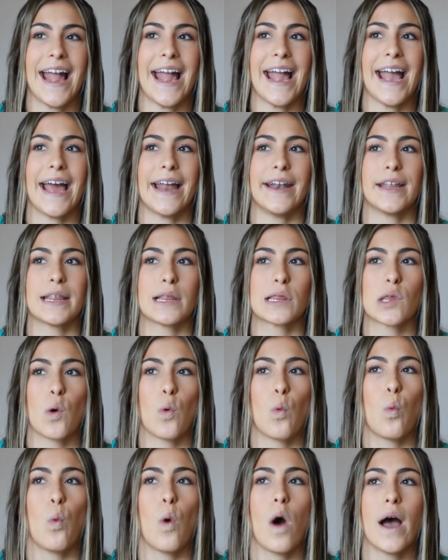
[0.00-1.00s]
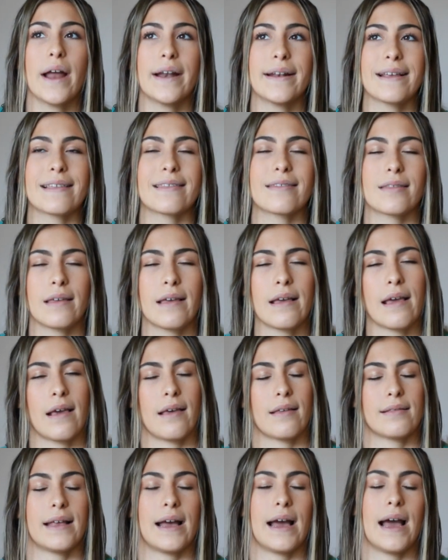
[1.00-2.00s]
And the one
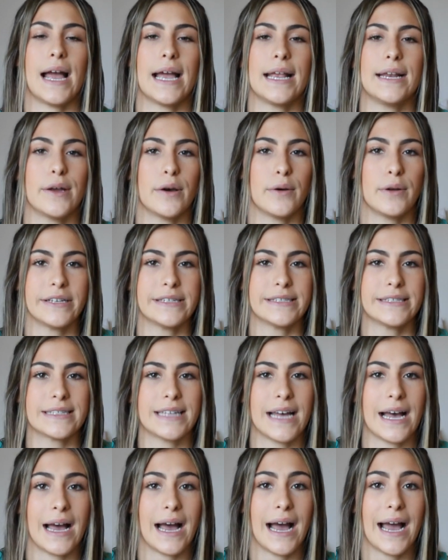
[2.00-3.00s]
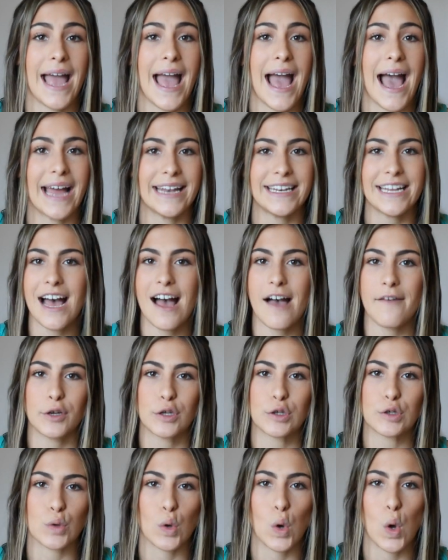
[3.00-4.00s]
thing that I noticed that I had to have
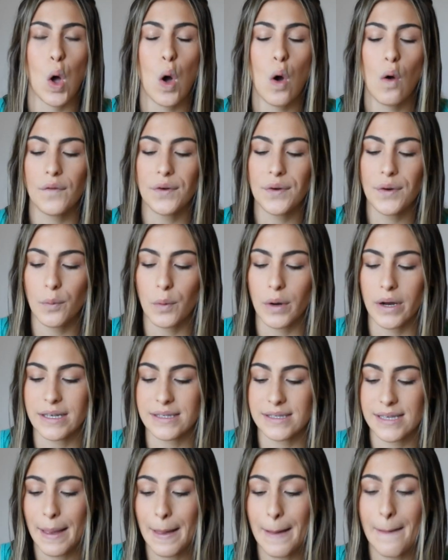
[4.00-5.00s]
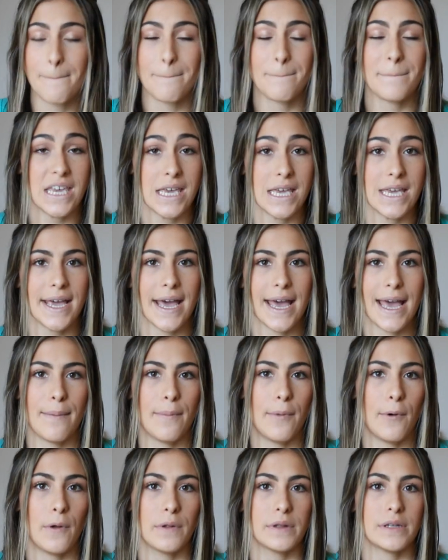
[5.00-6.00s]
control over was being
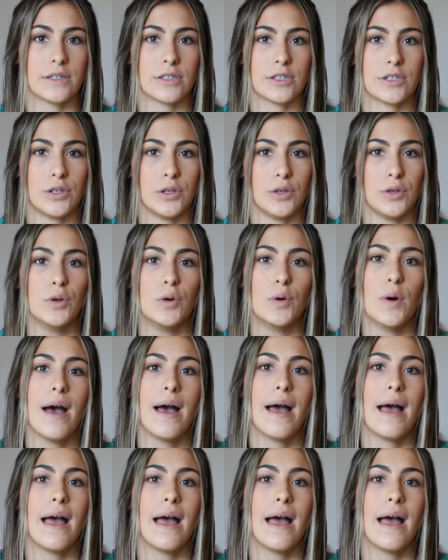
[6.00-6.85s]
able to